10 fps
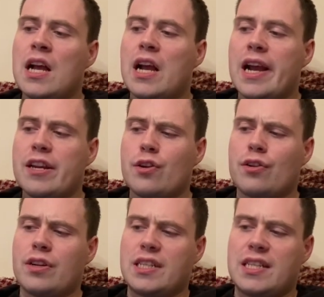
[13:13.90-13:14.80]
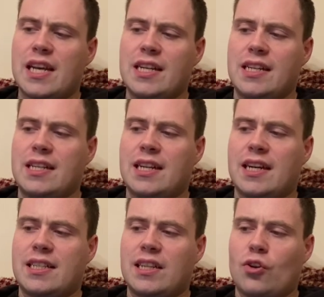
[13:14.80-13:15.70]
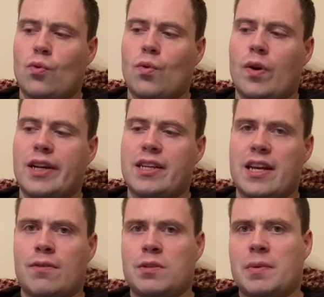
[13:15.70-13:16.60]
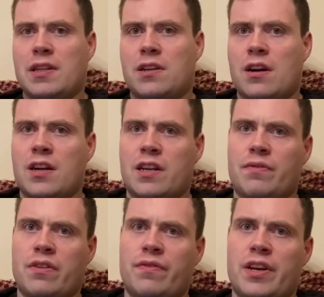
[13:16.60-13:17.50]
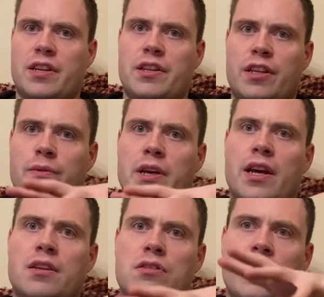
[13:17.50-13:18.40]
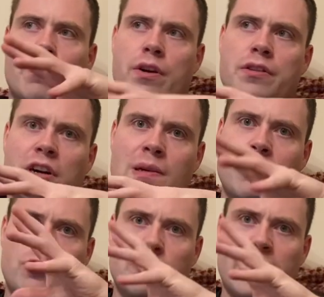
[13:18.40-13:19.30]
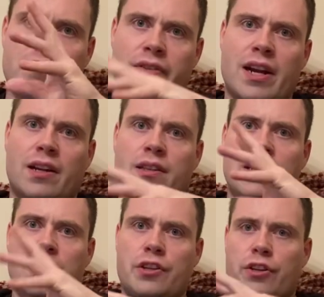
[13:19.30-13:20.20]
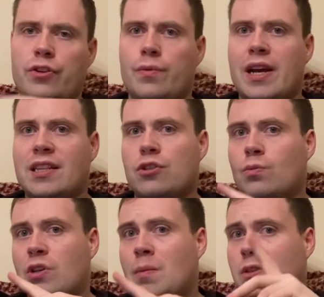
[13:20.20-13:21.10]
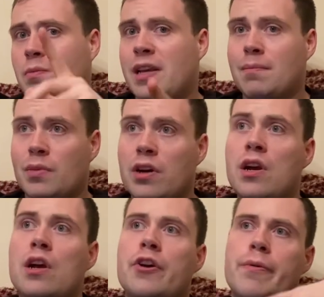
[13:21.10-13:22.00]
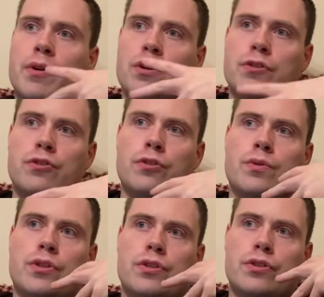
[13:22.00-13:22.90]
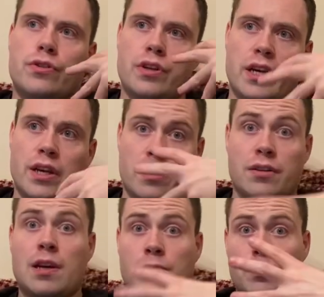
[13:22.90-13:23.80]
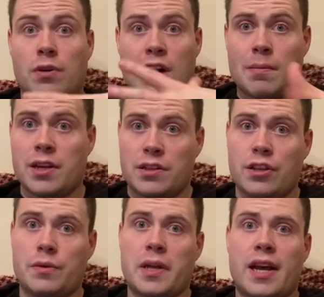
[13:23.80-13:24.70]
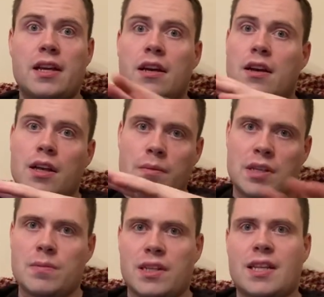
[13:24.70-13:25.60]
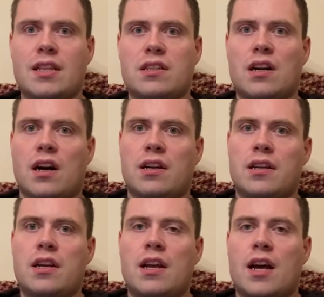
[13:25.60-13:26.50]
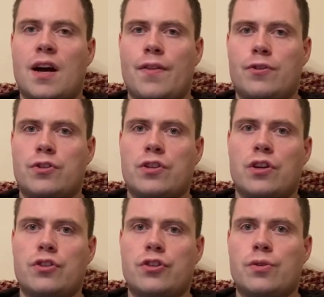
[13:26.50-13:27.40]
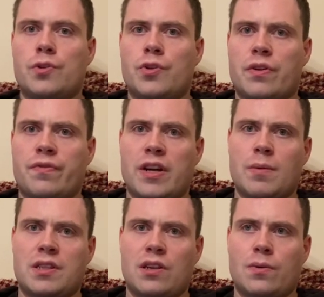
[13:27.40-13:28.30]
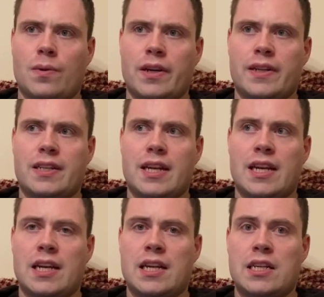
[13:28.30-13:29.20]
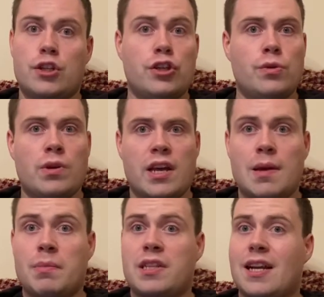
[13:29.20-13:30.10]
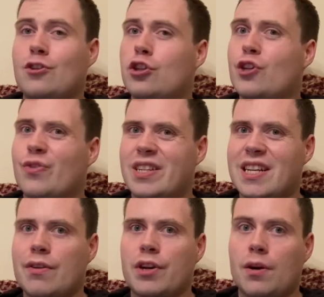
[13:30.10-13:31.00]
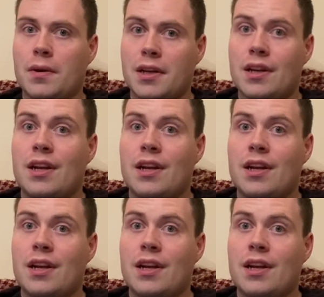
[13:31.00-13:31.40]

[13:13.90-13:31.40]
Eddie Hearn is stating that Dillon White now is being targeted for a fight in the UK. So they were talking about Jermaine Franklin in the US sometime in September. They were going to do it in a time to accommodate the UK. Seems like that's gone. And they're just going to do another fight with Dillon White in the UK. Potentially Chris Areola.